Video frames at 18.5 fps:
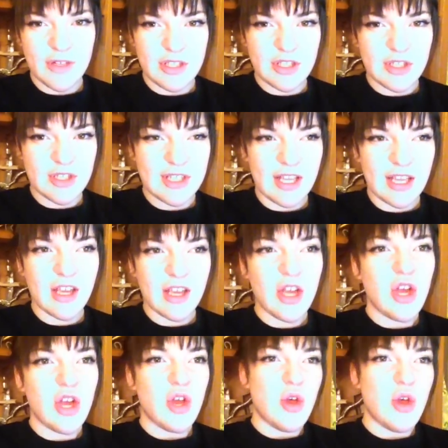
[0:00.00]
It's just like
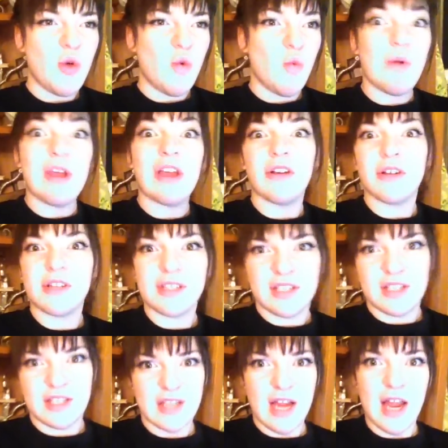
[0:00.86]
we're
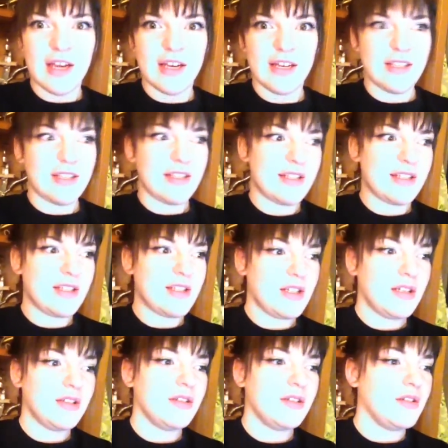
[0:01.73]
as stunned
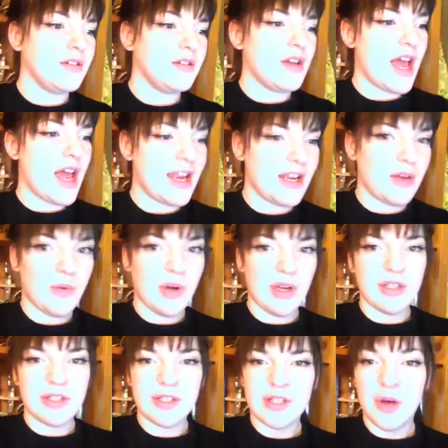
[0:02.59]
as
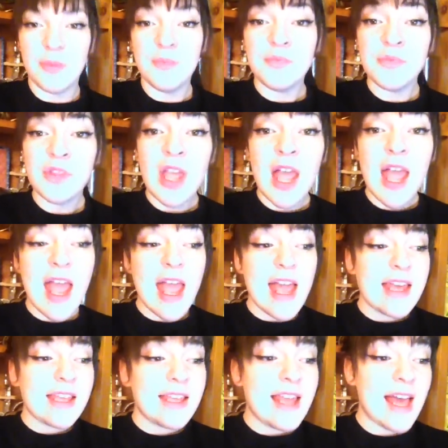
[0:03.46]
anyone. So
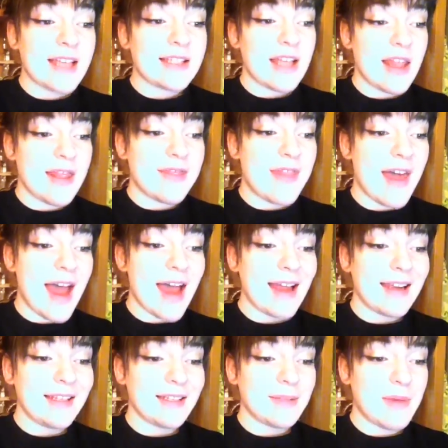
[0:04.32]
yes,
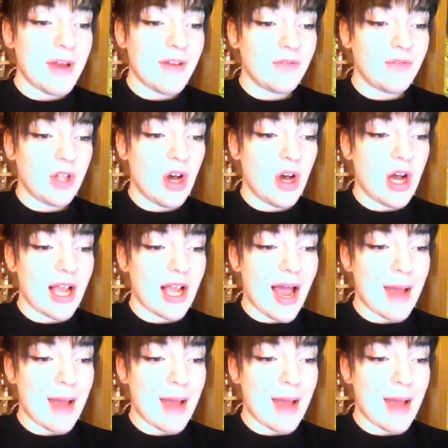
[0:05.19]
that is my vlog.